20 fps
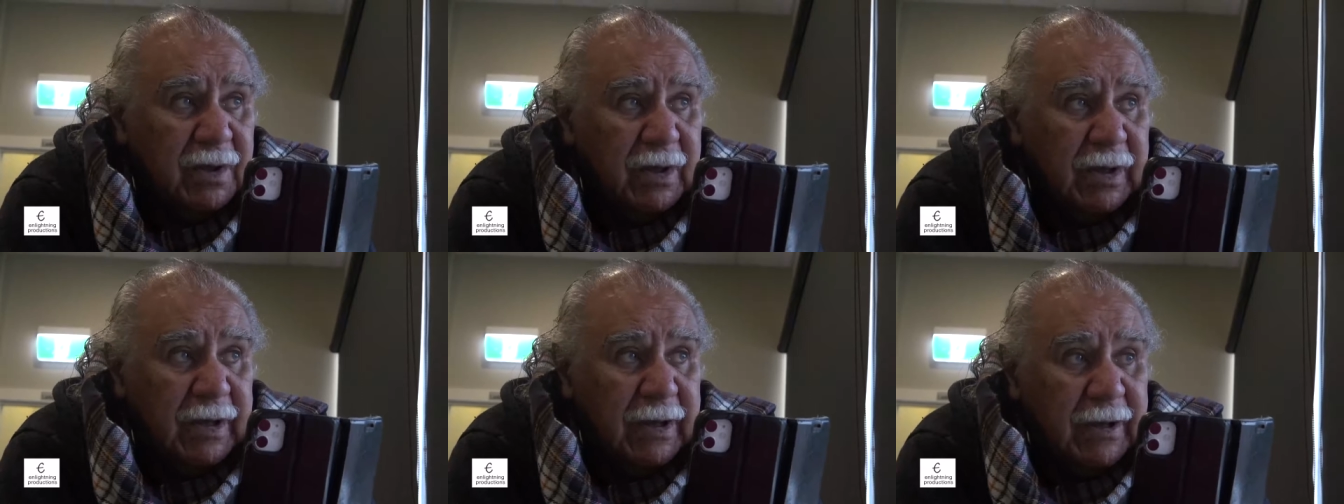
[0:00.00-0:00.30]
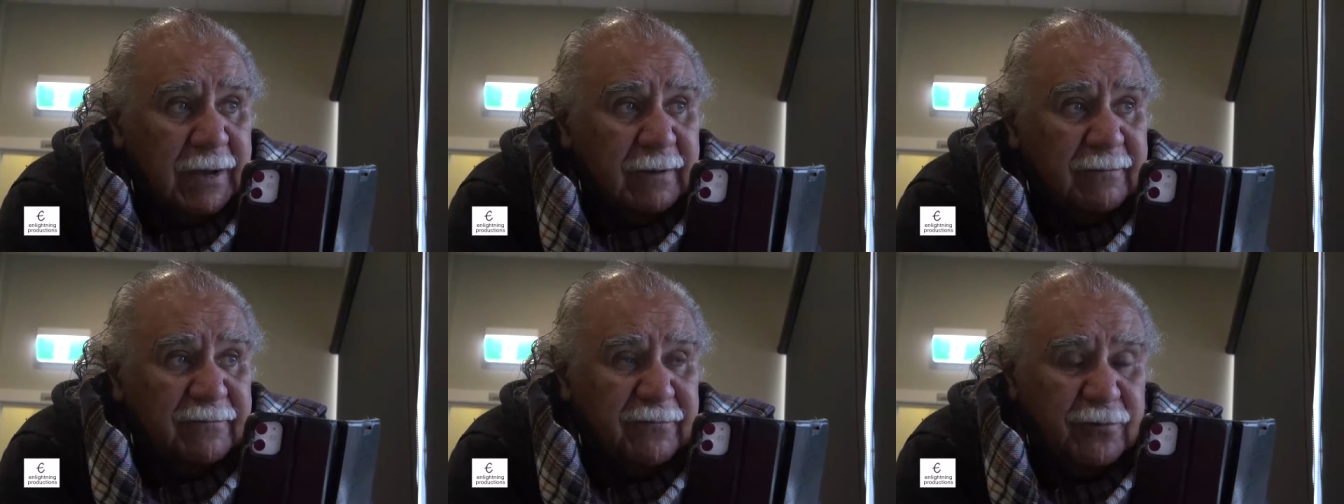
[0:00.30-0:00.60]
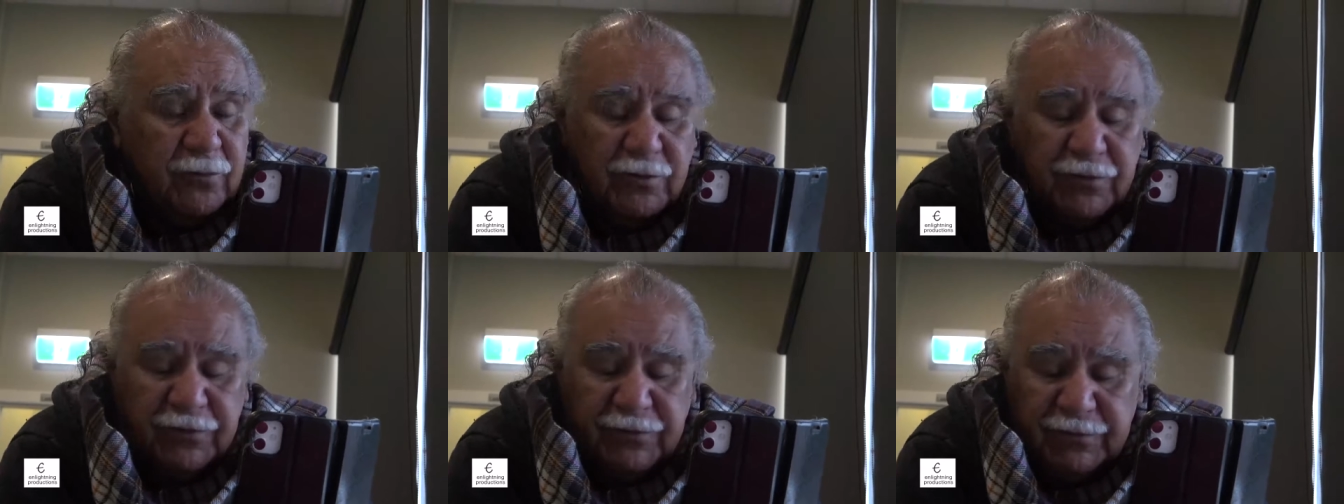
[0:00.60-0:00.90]
um,
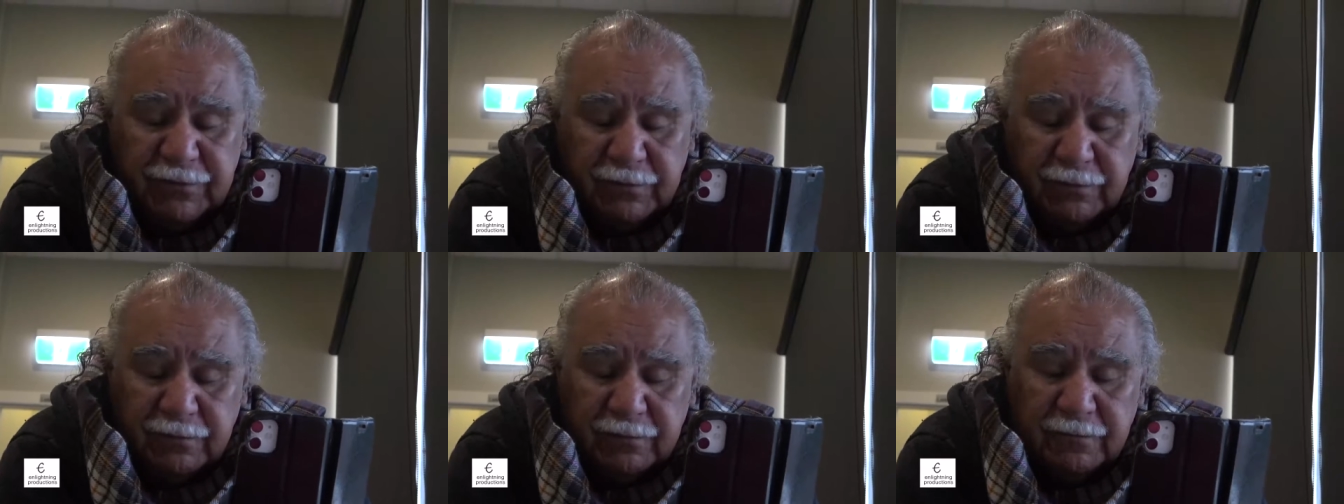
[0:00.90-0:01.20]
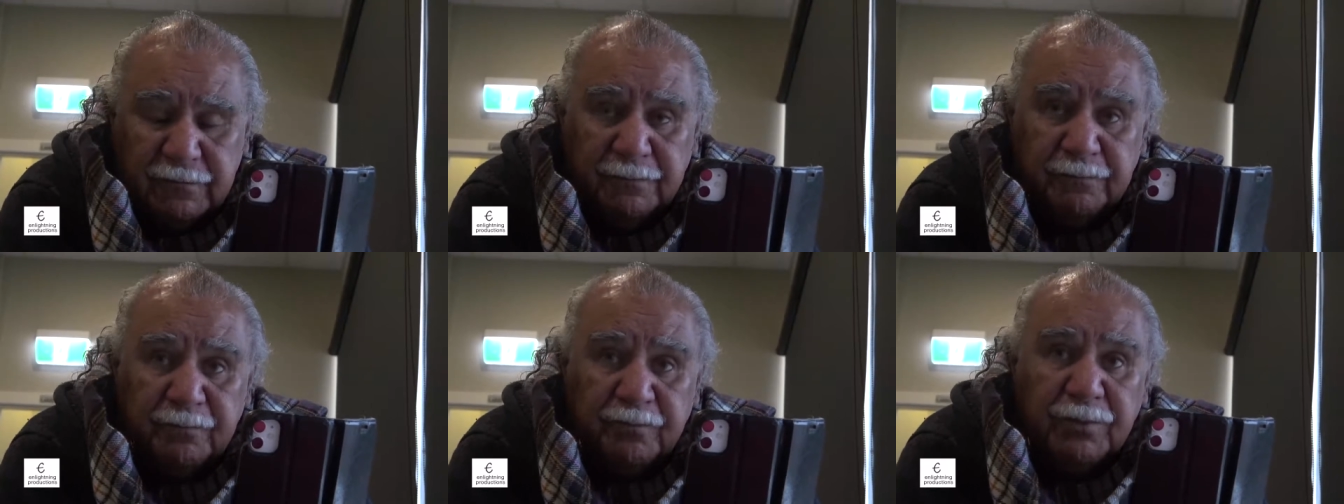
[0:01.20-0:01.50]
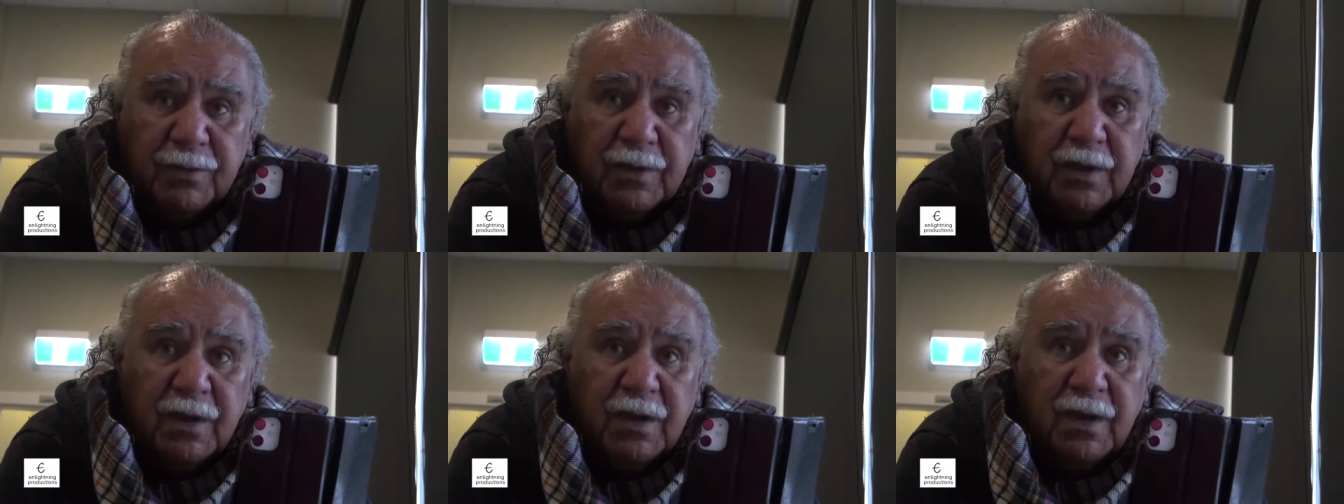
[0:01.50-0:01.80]
fortitude,
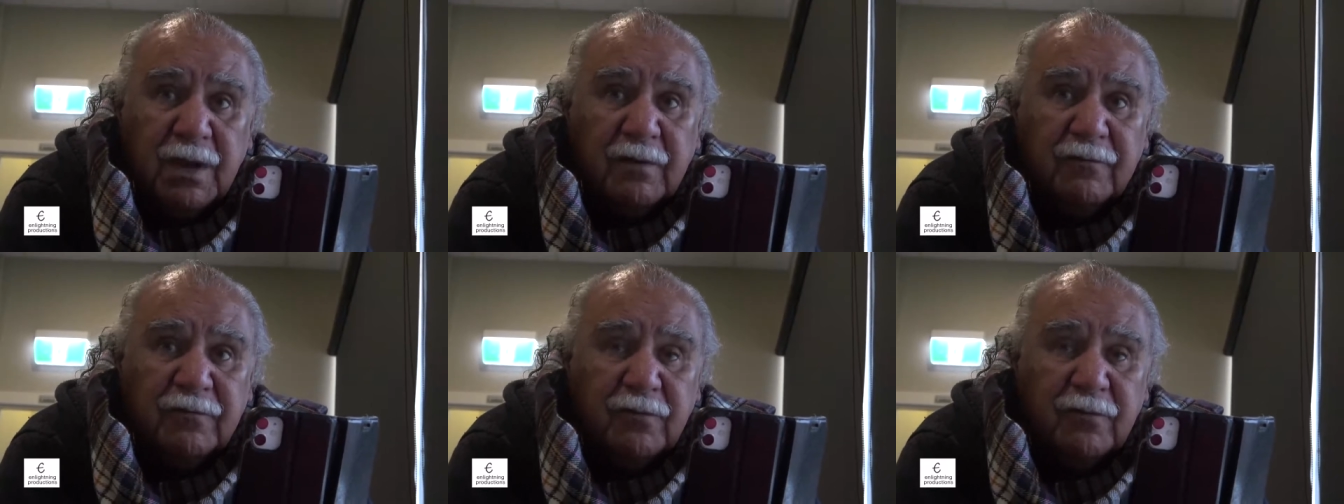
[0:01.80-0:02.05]
uh,